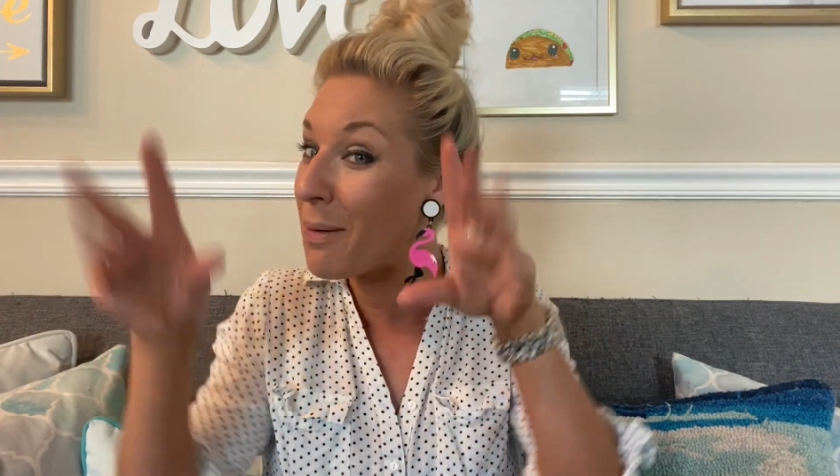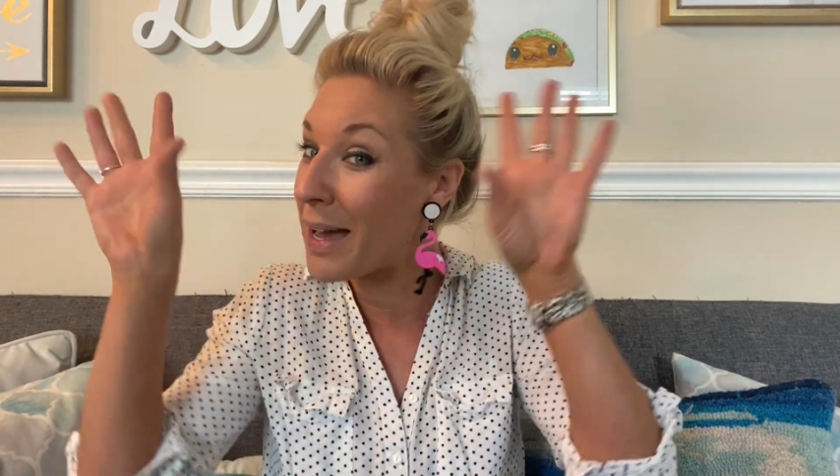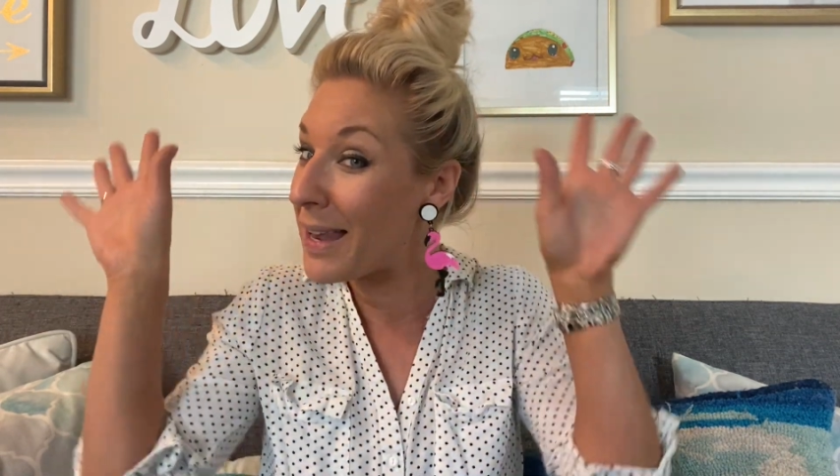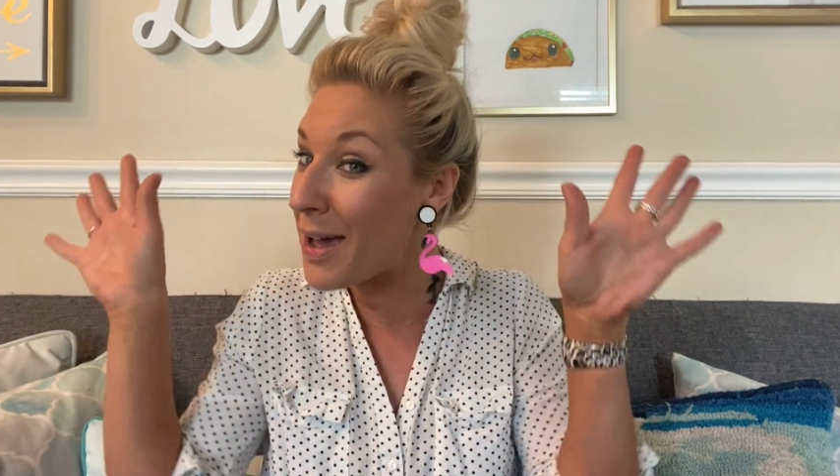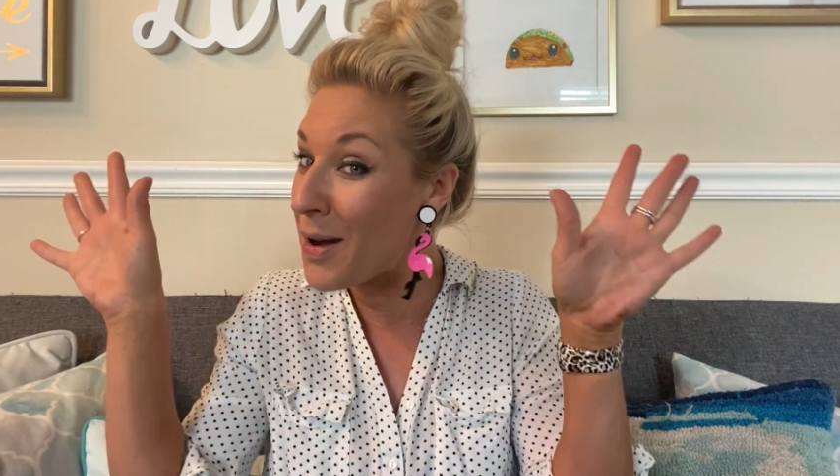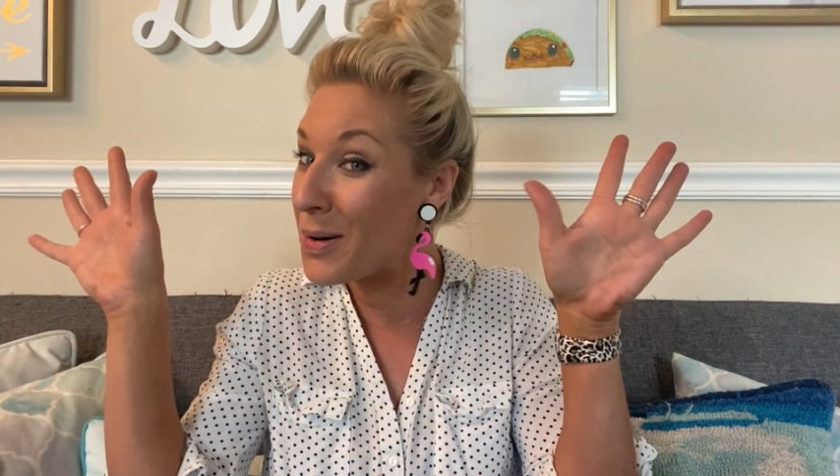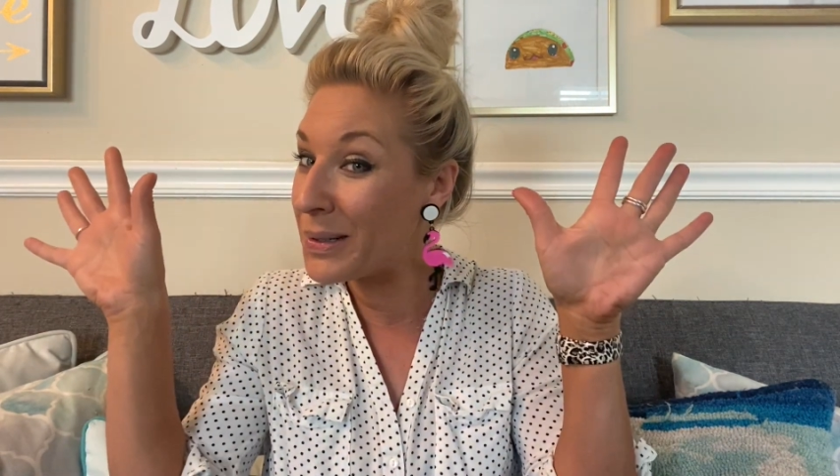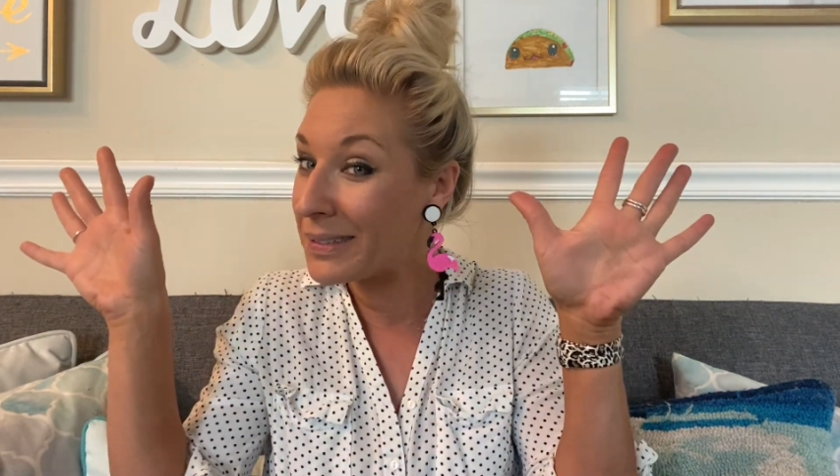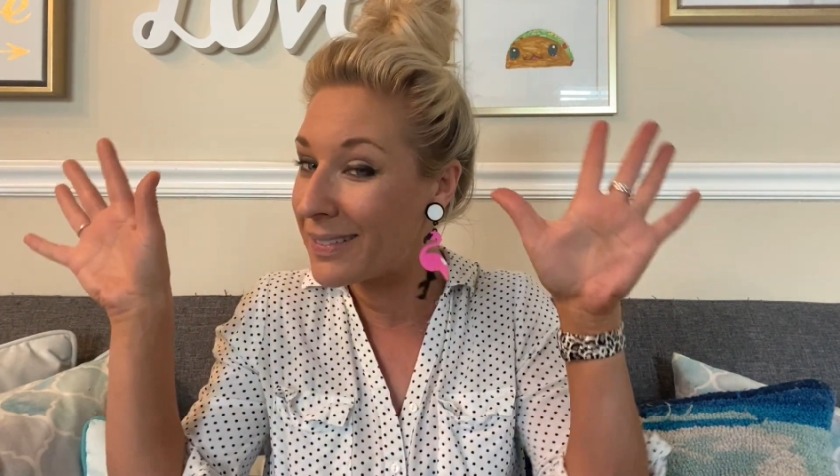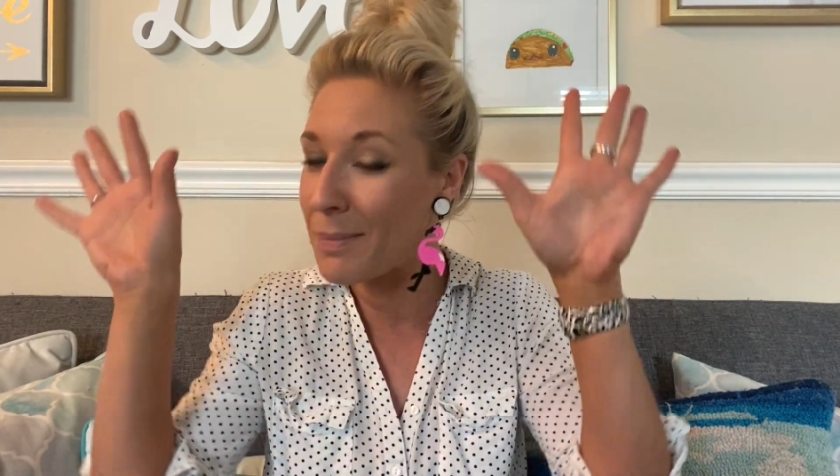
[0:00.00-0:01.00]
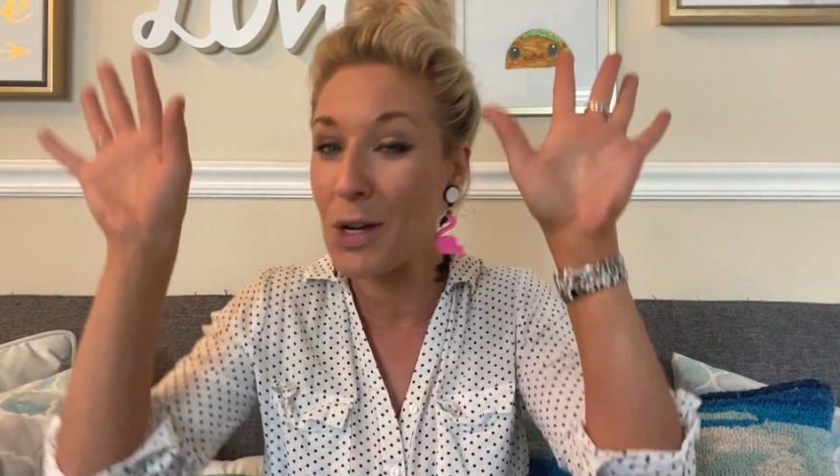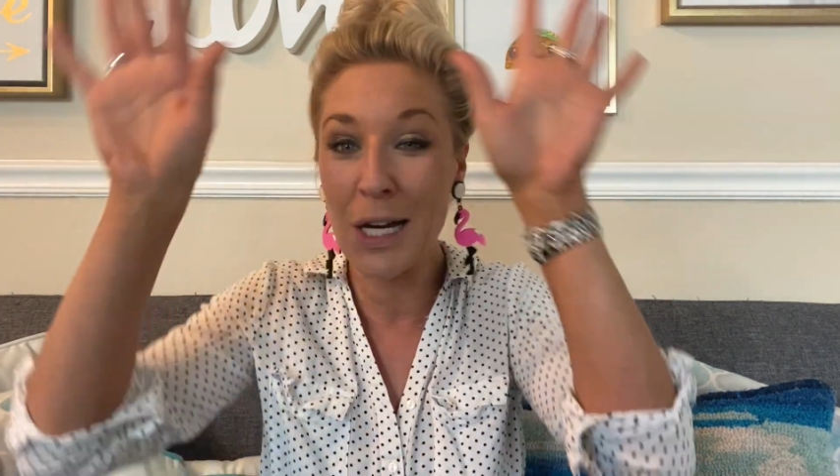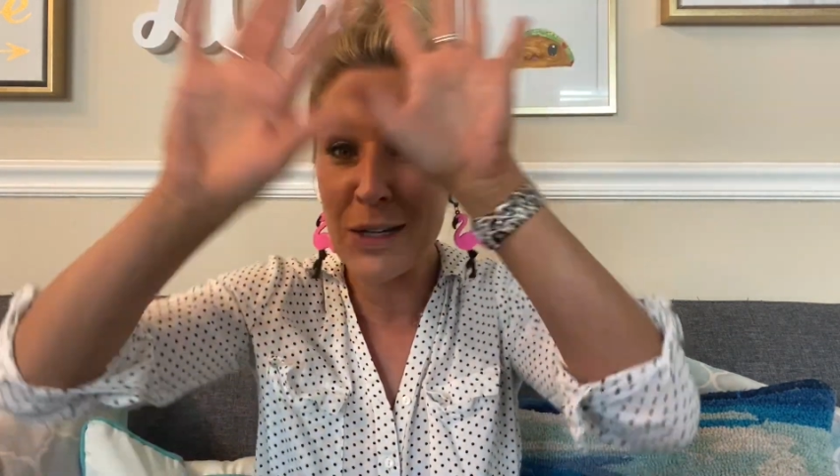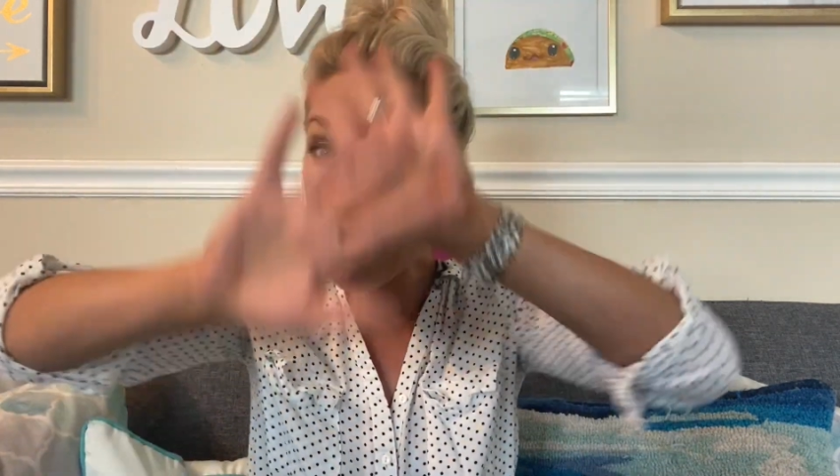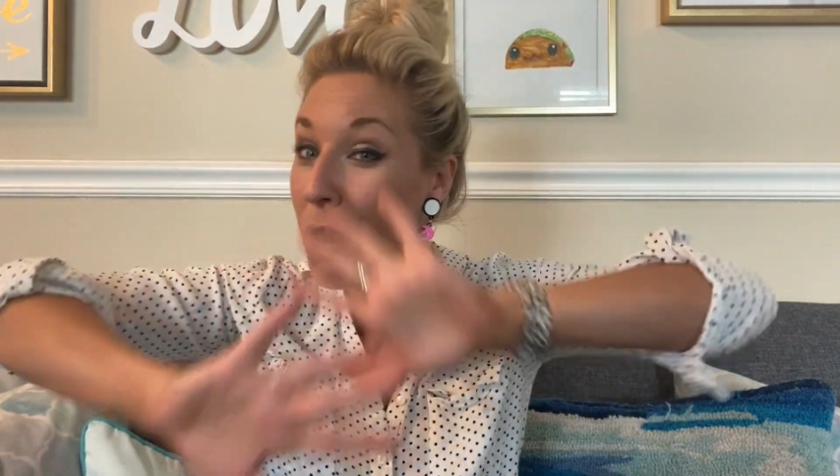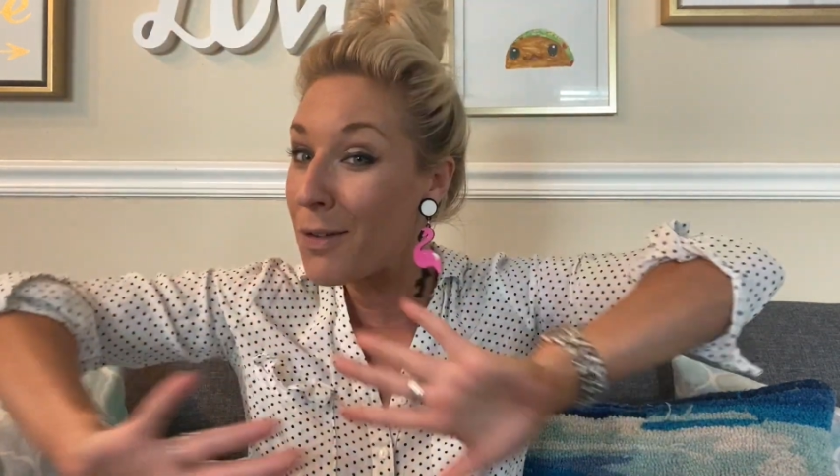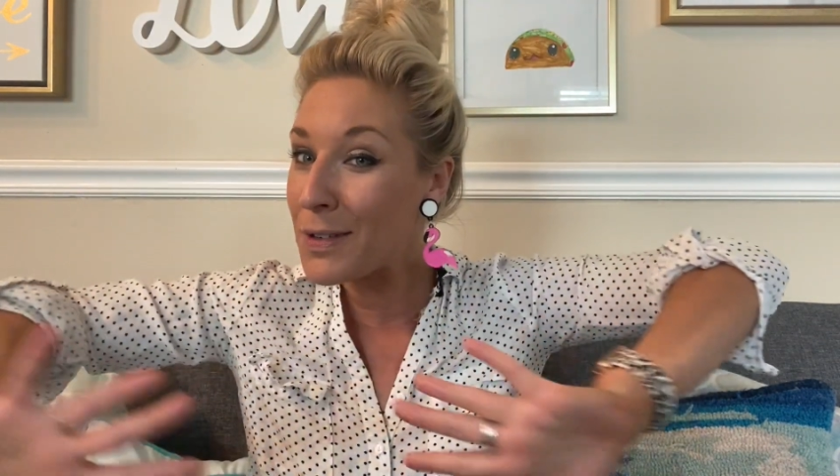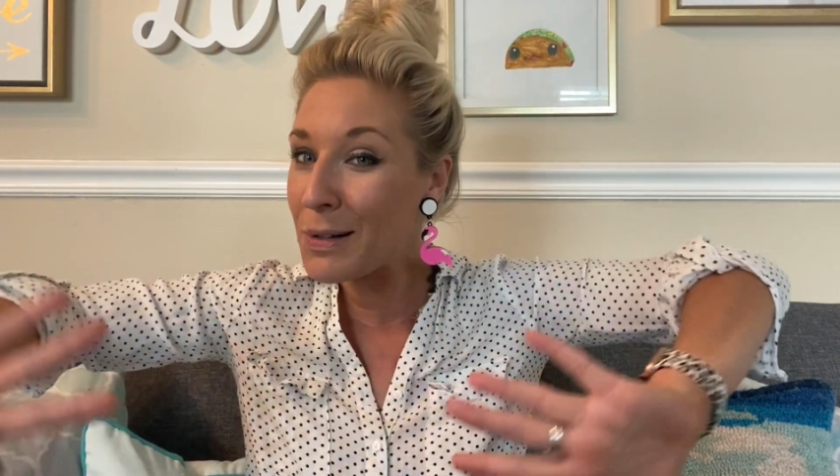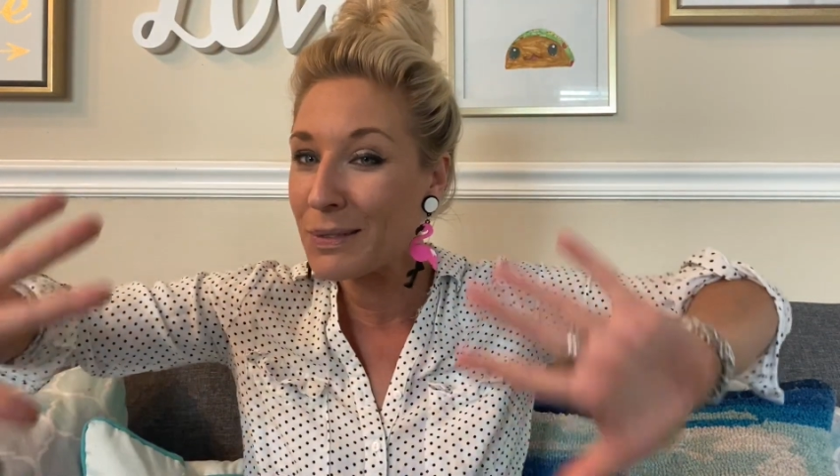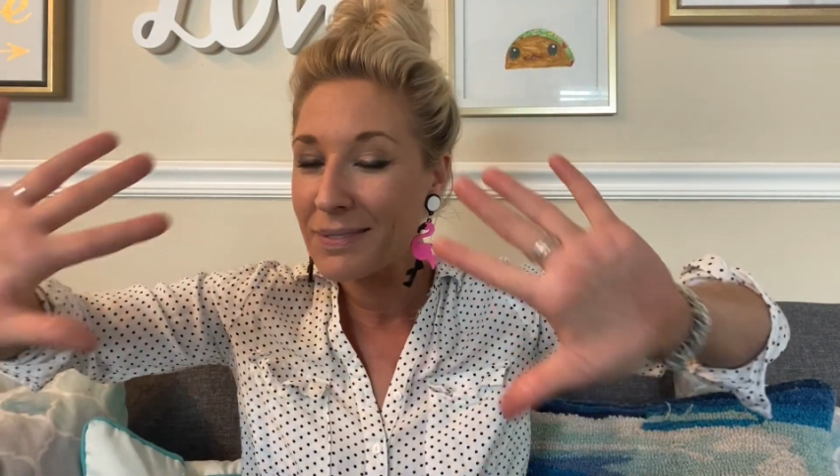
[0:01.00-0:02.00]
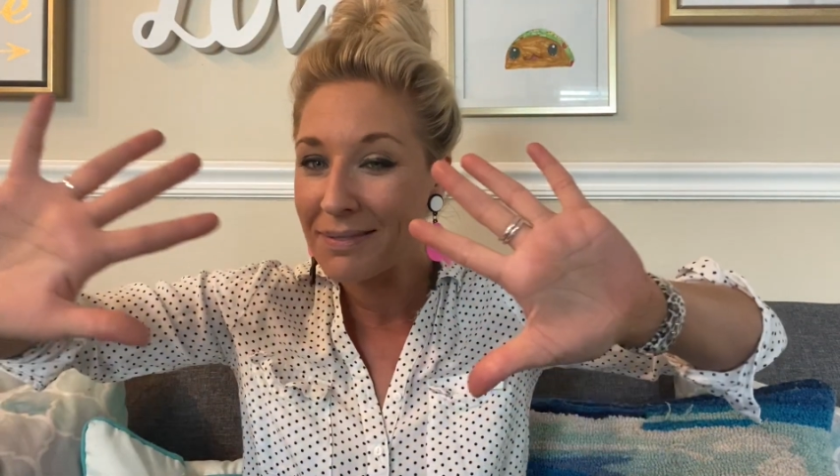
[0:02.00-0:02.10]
hello. I'm talking to all of you.